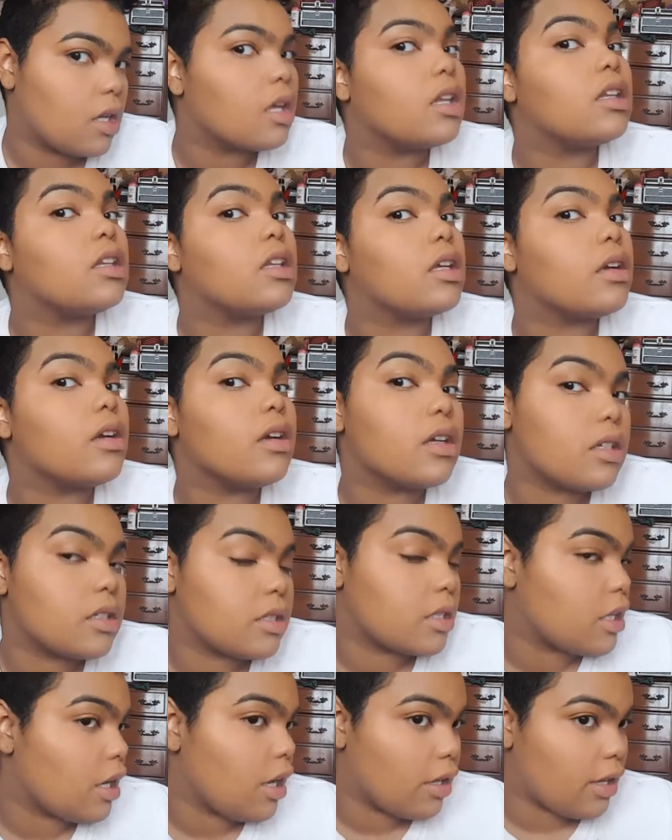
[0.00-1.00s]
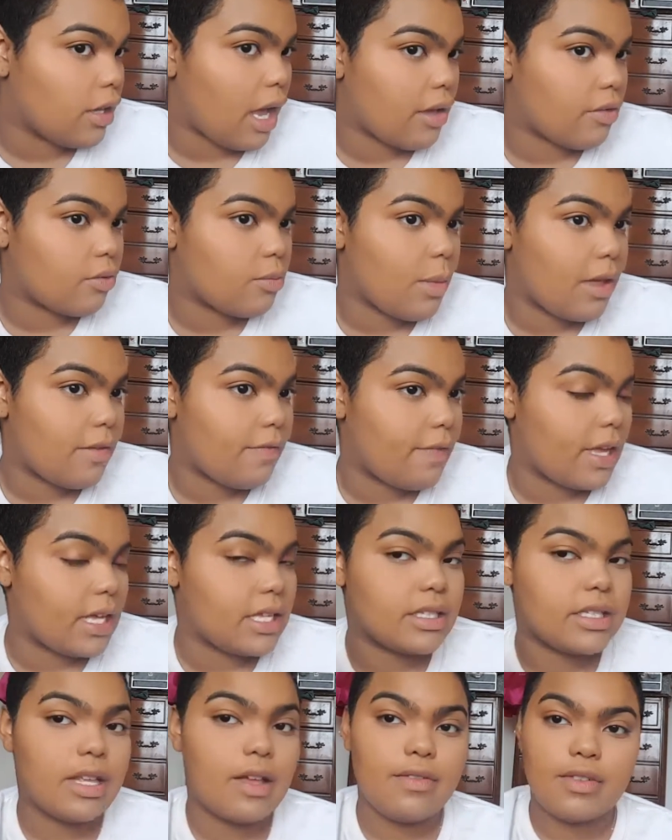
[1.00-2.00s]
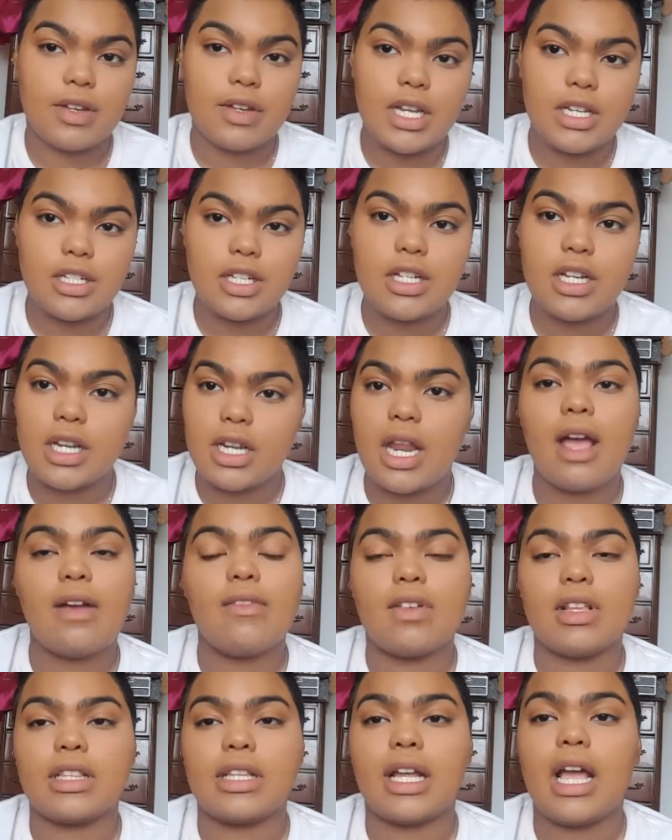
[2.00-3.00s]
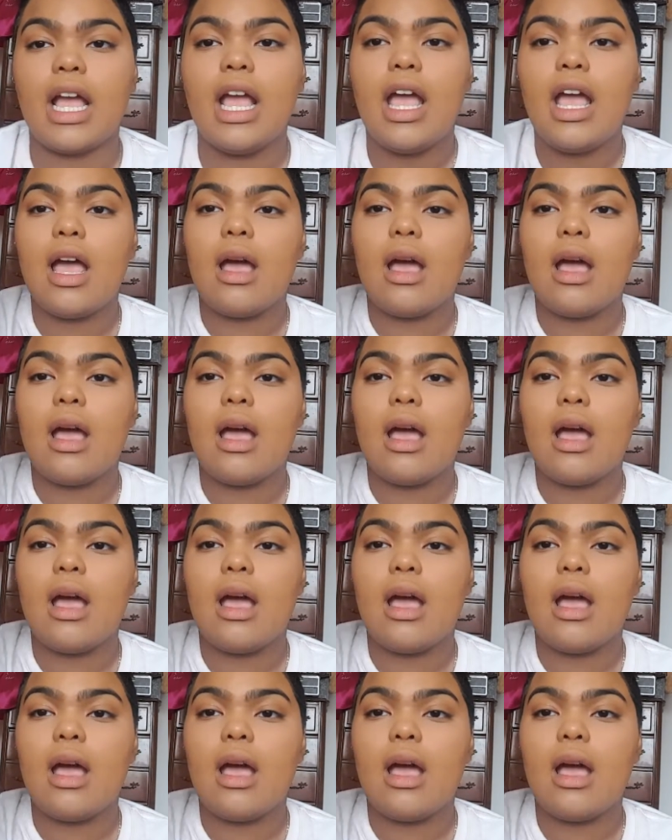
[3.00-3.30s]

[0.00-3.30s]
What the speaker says: And here is the other half of my face. Definition and everything.